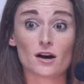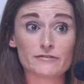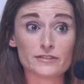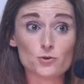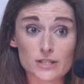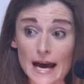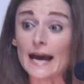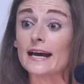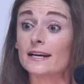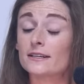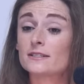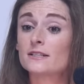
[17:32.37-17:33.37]
a few
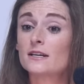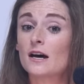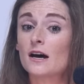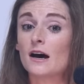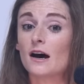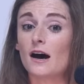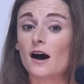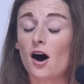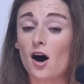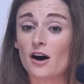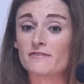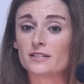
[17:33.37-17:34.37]
days
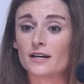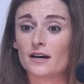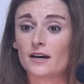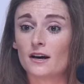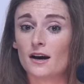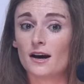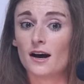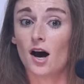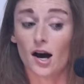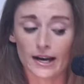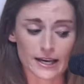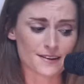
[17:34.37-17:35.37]
after
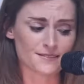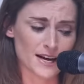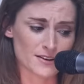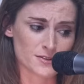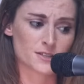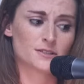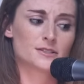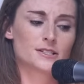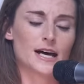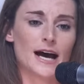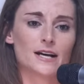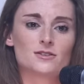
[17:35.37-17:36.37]
I gave
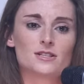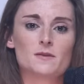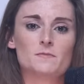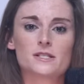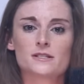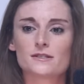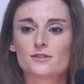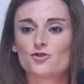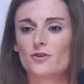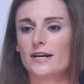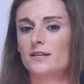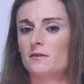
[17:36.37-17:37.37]
evidence at the Business
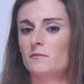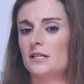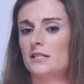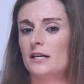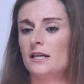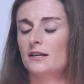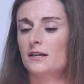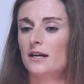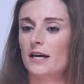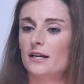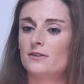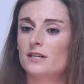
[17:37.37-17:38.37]
and Trade Committee
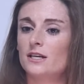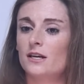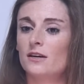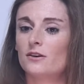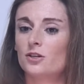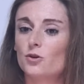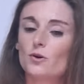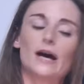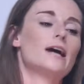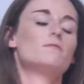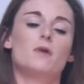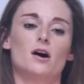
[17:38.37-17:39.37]
in the
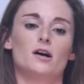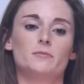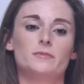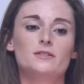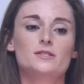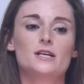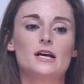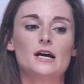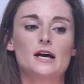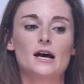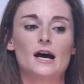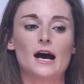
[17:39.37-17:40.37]
UK Parliament
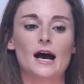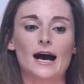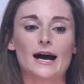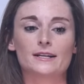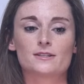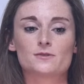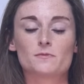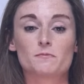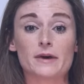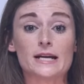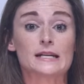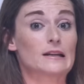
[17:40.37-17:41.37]
and
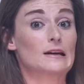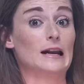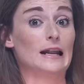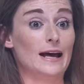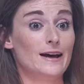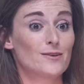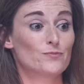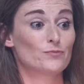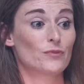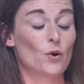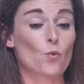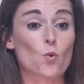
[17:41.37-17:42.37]
made it clear
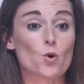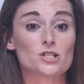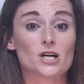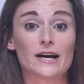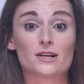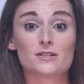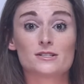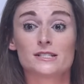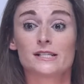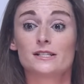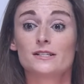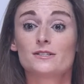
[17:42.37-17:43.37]
what I
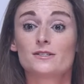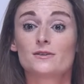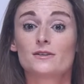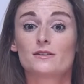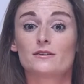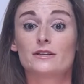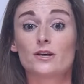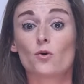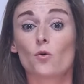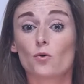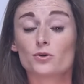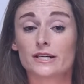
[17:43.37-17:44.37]
considered the
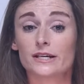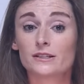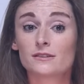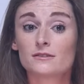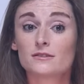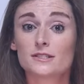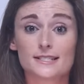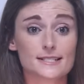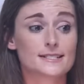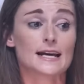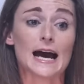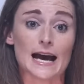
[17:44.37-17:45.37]
order to
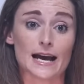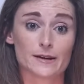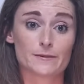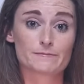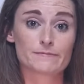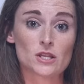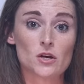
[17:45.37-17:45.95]
say.